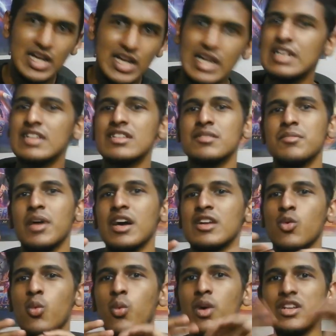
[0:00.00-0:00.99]
It doesn't
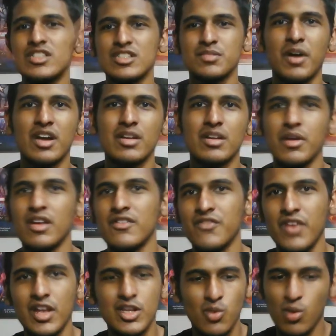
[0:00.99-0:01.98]
matter which Spider-Man
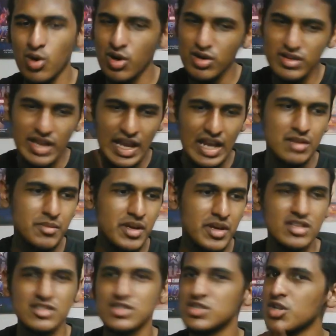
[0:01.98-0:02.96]
fan you are, the
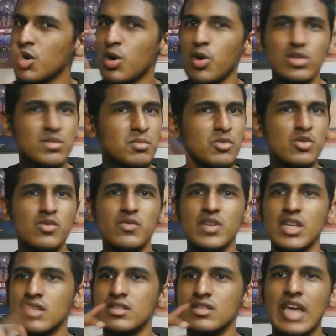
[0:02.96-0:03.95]
animated shows,
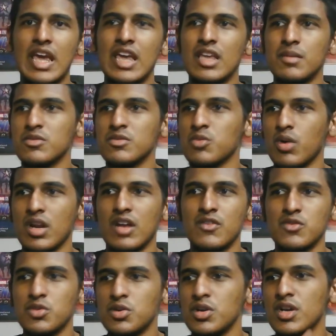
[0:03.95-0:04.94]
movies, games,
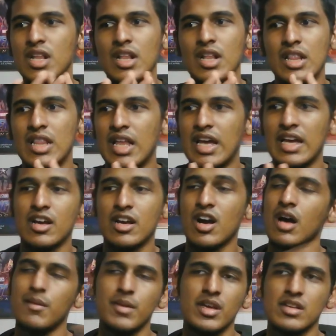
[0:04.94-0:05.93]
whatever, like
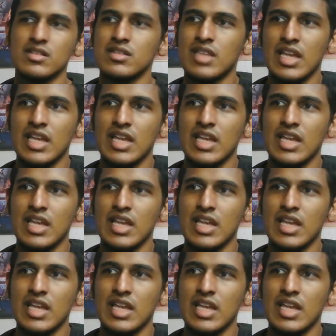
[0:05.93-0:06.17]
comics.